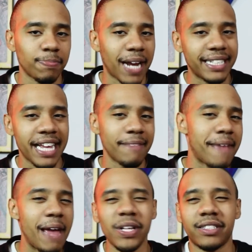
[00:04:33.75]
but I think
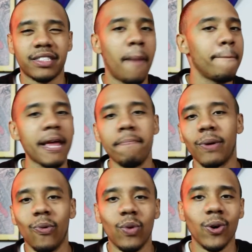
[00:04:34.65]
maybe some
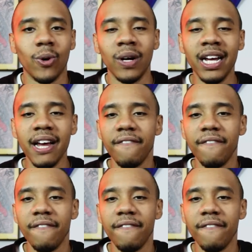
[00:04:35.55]
people will